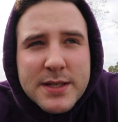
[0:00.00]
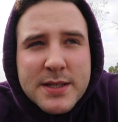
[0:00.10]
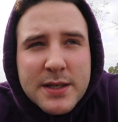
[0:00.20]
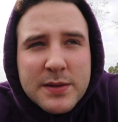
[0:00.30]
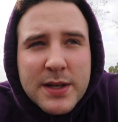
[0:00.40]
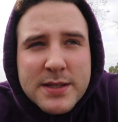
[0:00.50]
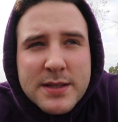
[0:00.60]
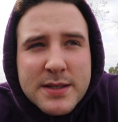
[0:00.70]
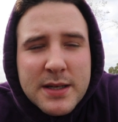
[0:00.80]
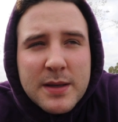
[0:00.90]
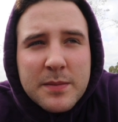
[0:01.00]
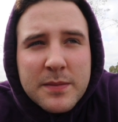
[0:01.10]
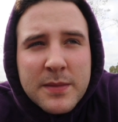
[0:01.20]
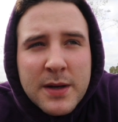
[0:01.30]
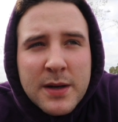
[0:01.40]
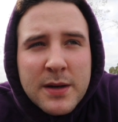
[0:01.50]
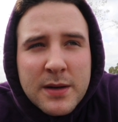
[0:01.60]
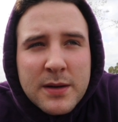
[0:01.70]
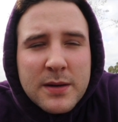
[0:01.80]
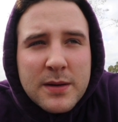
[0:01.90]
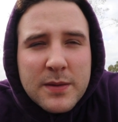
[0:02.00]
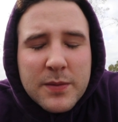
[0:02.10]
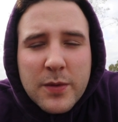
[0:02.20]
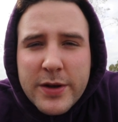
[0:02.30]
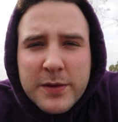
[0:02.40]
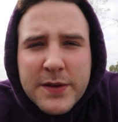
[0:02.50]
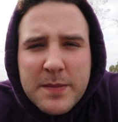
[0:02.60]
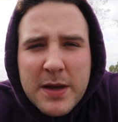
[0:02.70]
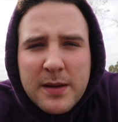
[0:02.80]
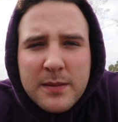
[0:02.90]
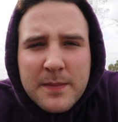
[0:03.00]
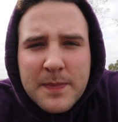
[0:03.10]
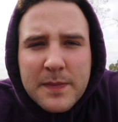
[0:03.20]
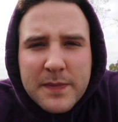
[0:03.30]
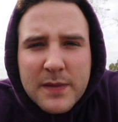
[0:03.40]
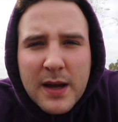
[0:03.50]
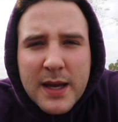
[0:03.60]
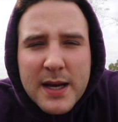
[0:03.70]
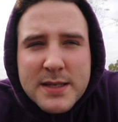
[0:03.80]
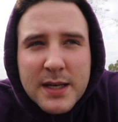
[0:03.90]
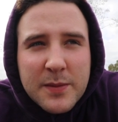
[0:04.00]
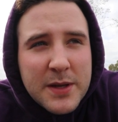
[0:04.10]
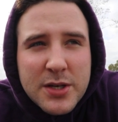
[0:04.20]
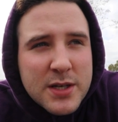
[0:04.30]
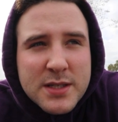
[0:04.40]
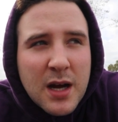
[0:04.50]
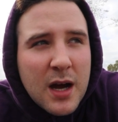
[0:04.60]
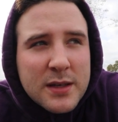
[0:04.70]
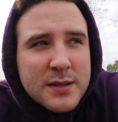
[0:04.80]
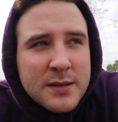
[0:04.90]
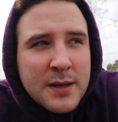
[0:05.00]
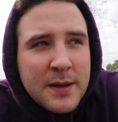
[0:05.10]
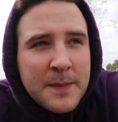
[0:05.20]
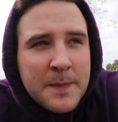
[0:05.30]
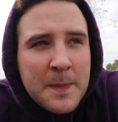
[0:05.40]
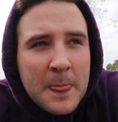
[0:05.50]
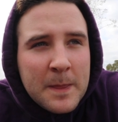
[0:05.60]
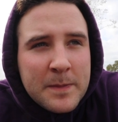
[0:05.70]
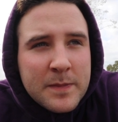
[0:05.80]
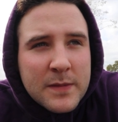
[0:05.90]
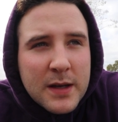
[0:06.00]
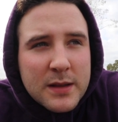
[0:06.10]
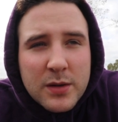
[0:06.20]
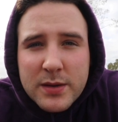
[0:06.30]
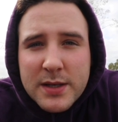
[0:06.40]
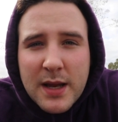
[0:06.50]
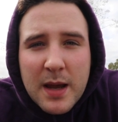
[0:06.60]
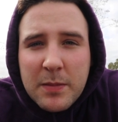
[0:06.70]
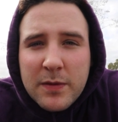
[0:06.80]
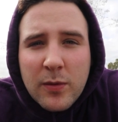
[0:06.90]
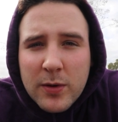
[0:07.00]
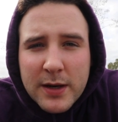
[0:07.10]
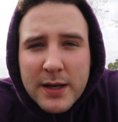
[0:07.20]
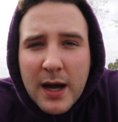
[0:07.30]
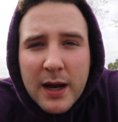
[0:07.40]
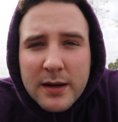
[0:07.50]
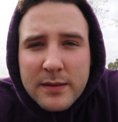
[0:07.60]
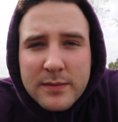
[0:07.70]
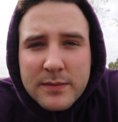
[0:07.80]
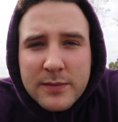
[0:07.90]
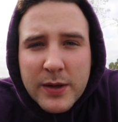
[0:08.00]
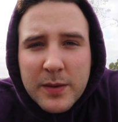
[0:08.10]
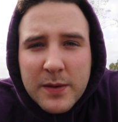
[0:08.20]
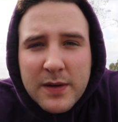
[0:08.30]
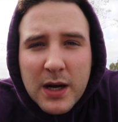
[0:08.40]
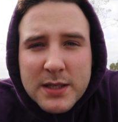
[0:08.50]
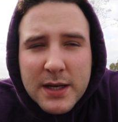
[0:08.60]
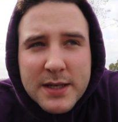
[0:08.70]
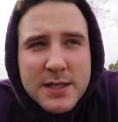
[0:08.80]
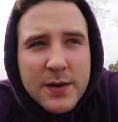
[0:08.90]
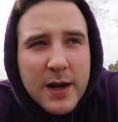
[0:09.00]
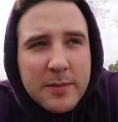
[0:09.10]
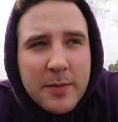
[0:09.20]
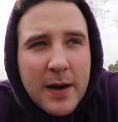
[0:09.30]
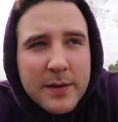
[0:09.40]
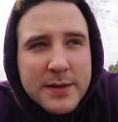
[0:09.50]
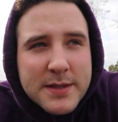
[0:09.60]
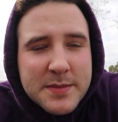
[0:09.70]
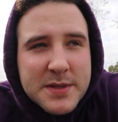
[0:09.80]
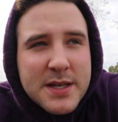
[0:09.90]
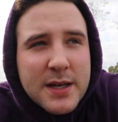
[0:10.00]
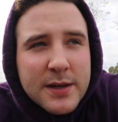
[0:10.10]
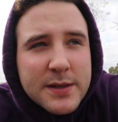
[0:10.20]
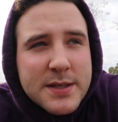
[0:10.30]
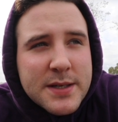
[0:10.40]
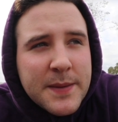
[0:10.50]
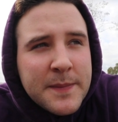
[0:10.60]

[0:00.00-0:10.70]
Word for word: it still doesn't seem real to me, I guess. Like we had just talked literally the day before he died. We, we talked on Instagram about some sneakers